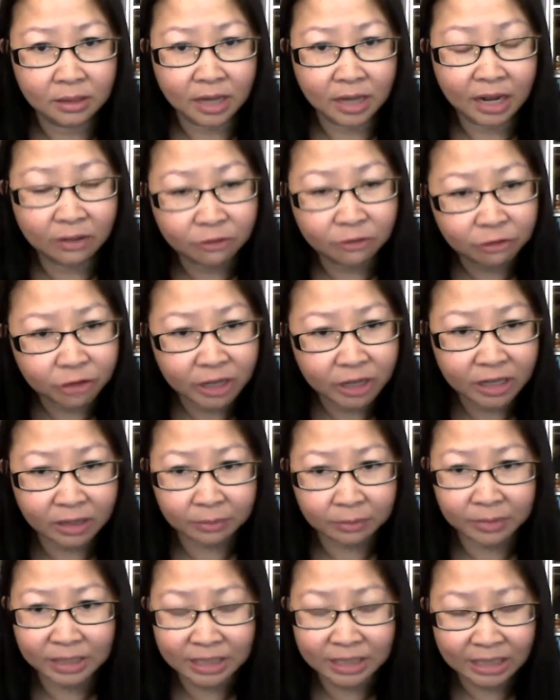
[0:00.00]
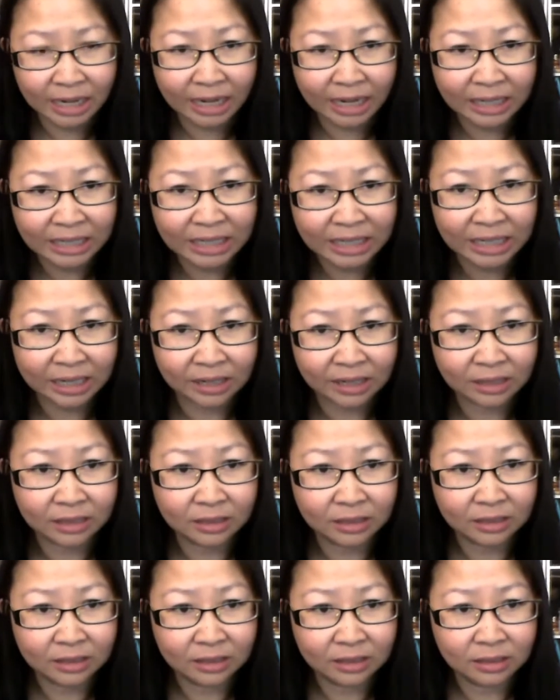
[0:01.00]
And freedom is an idea.
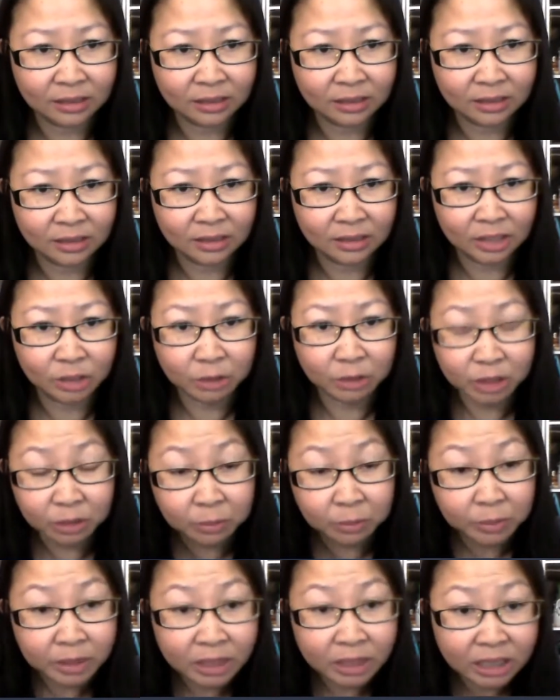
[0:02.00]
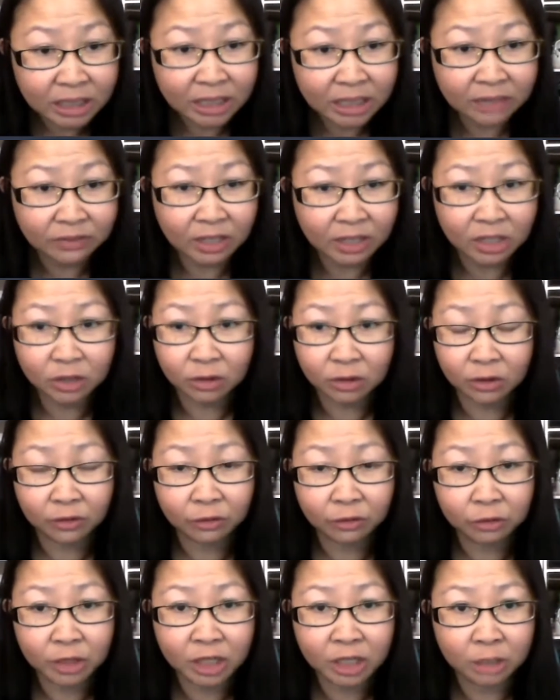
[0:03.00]
You either believe that you're a
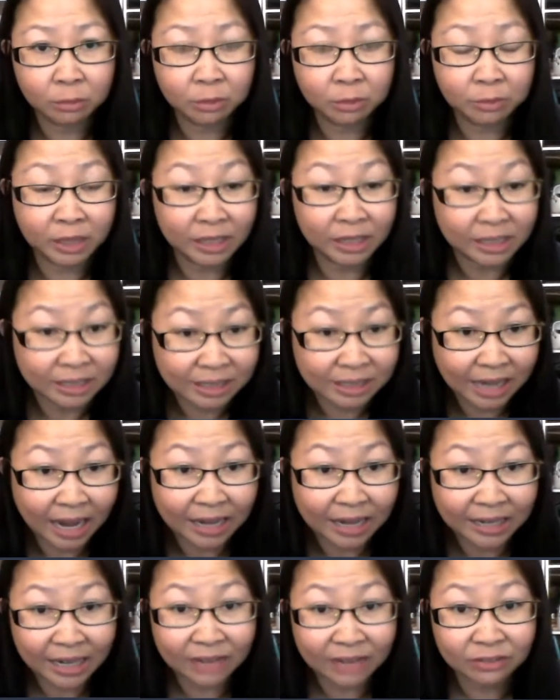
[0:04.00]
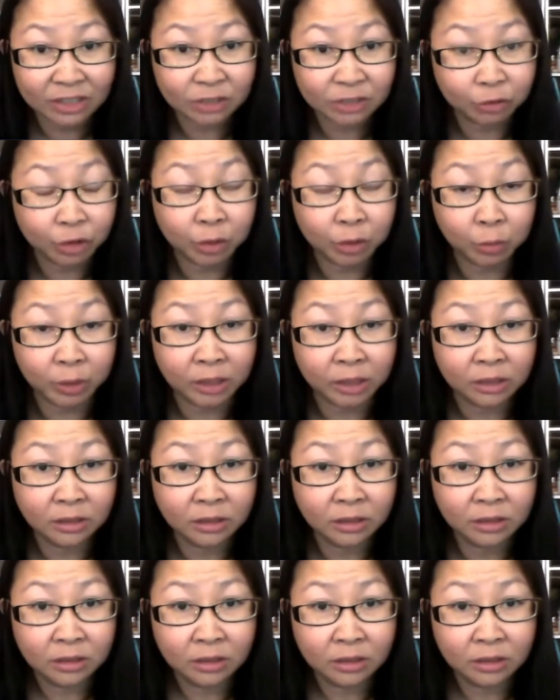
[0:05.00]
free human being because God gave us free will,